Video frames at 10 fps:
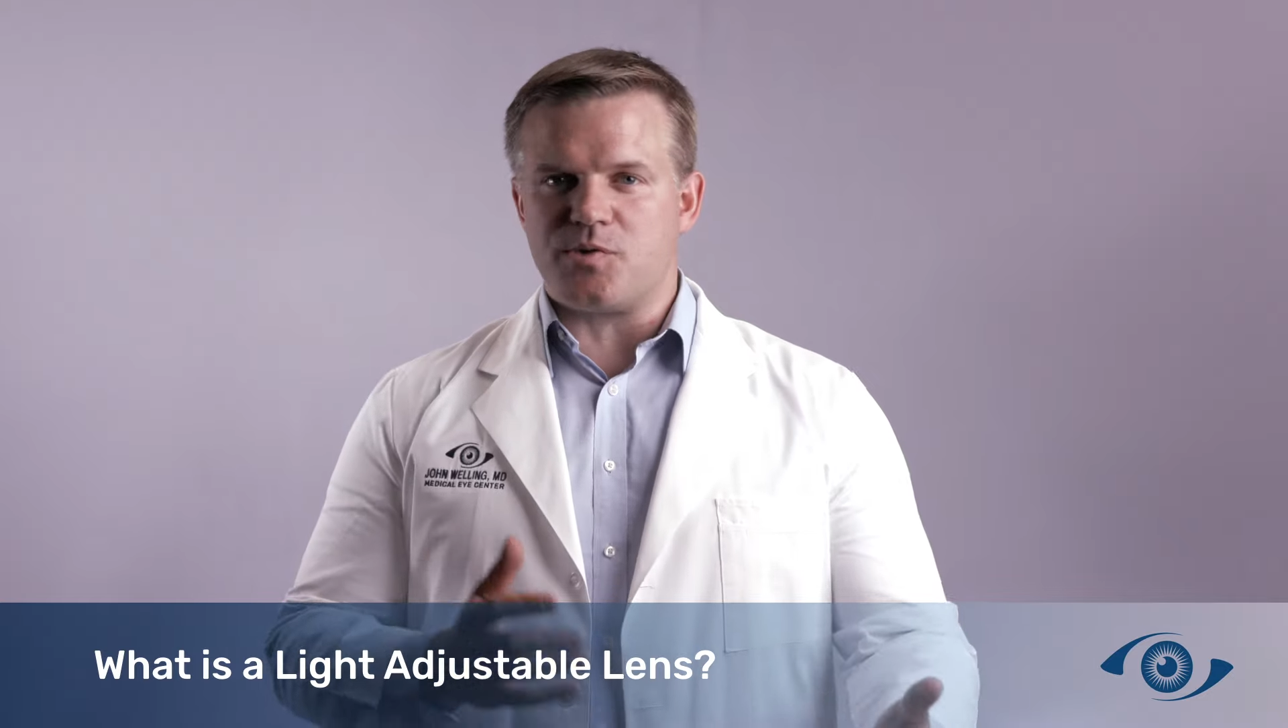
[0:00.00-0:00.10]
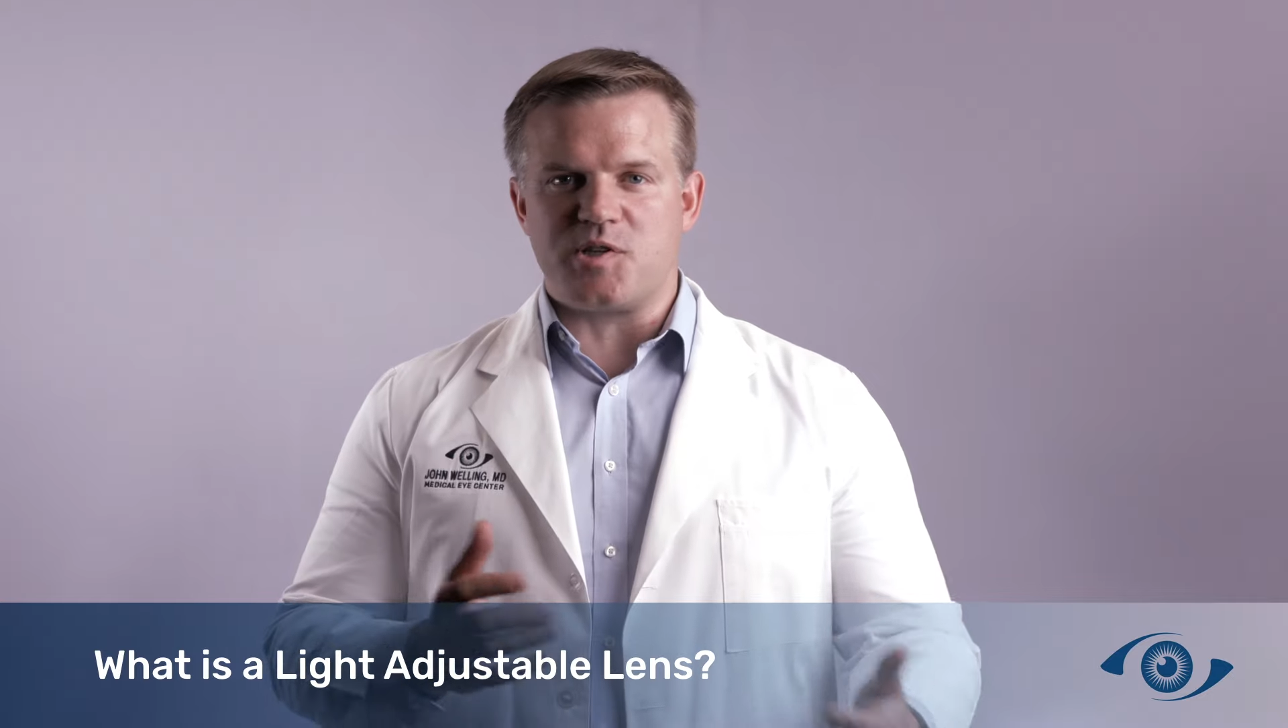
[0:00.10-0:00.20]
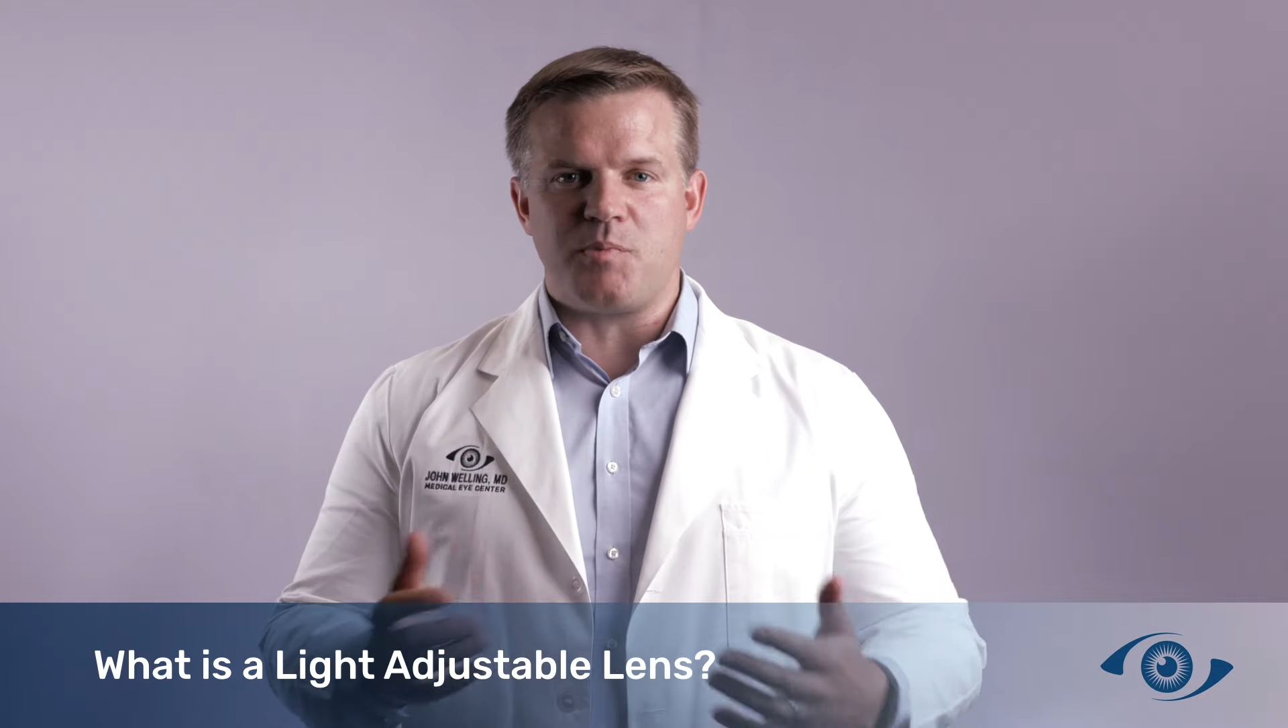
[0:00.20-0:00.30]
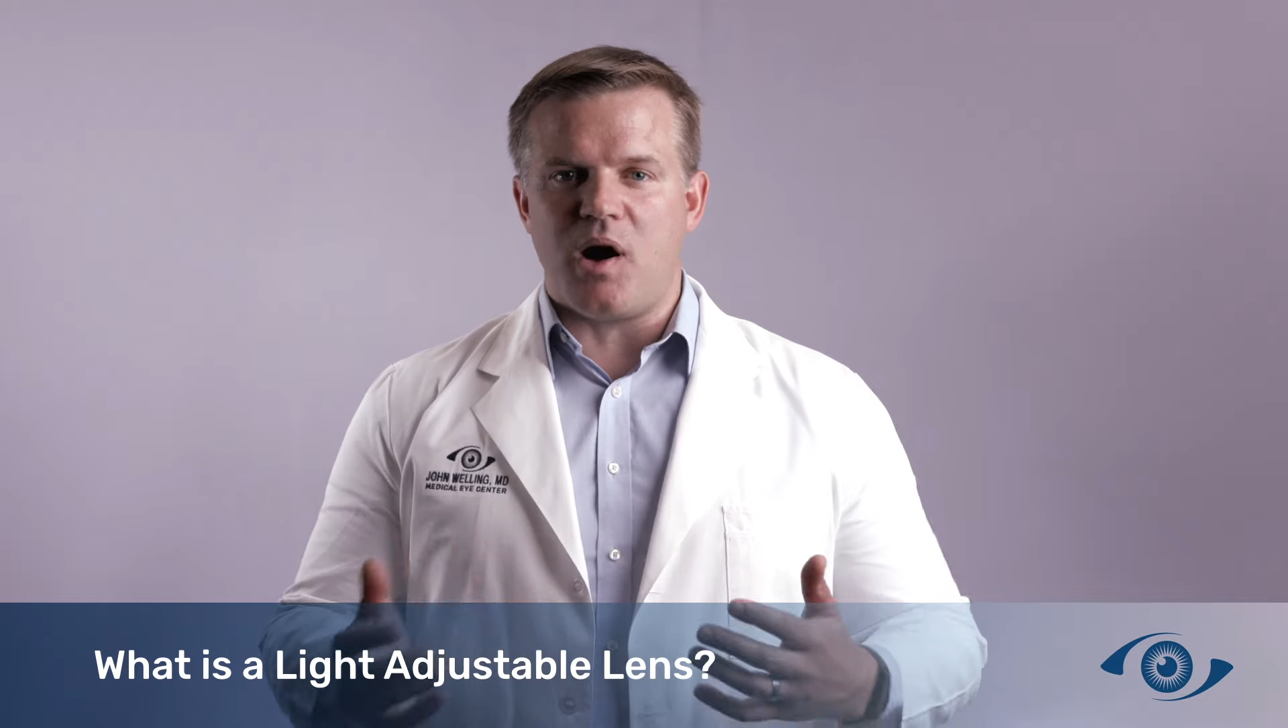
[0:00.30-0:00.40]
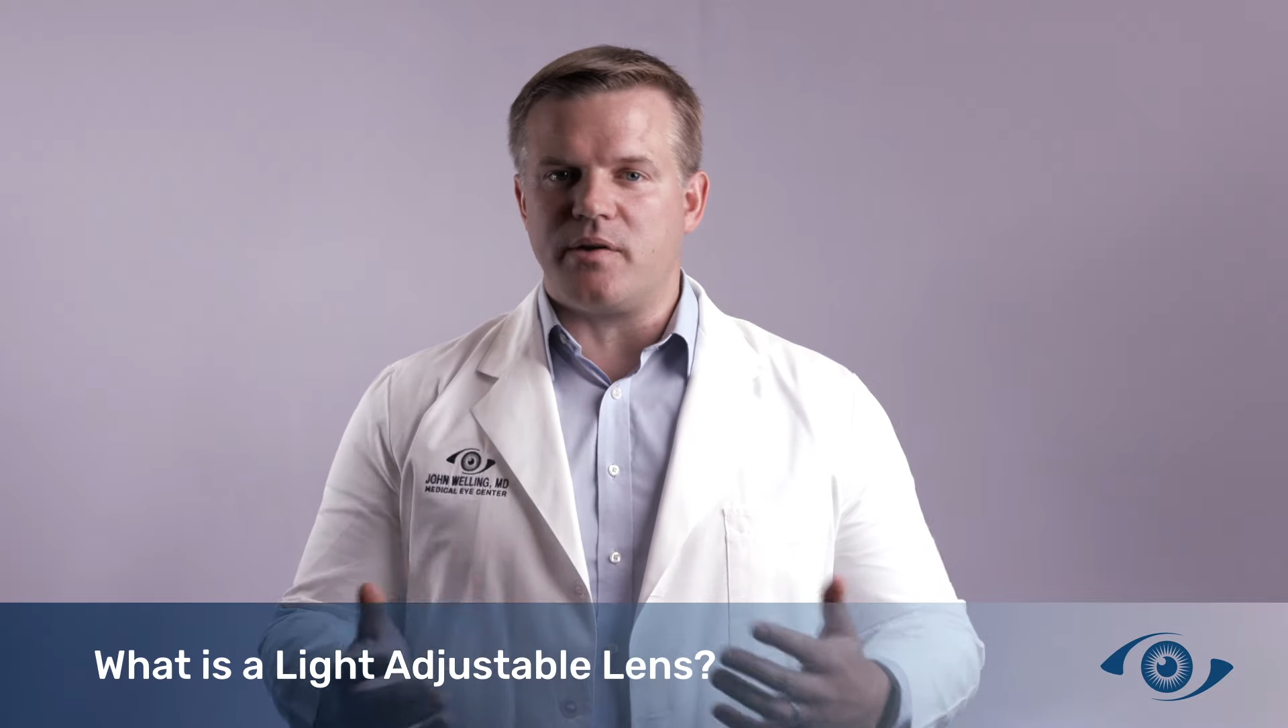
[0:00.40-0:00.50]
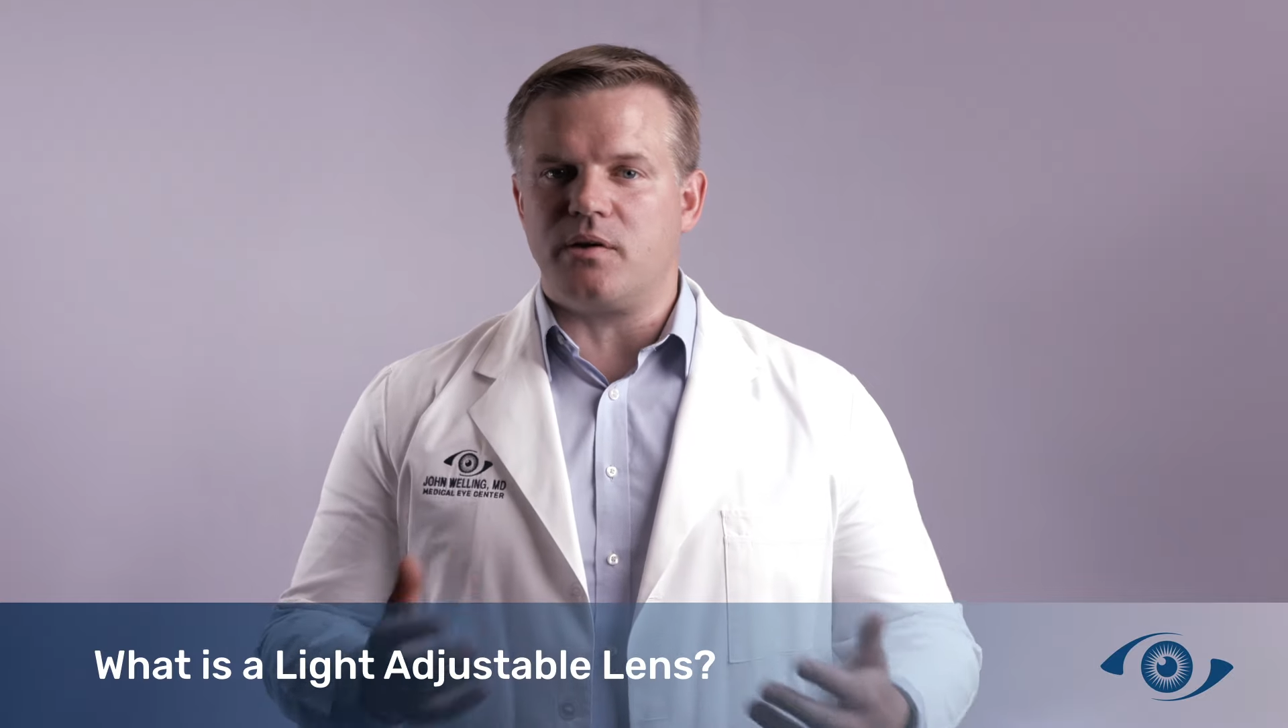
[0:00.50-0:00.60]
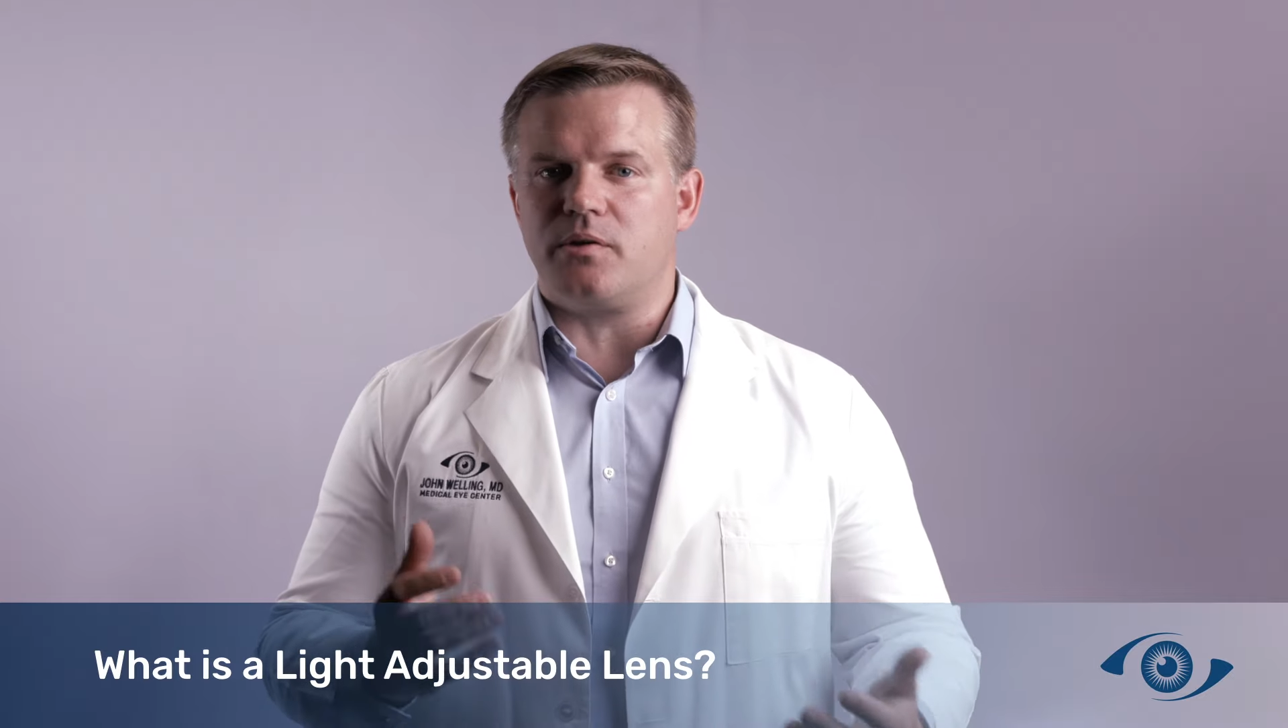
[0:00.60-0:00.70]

responded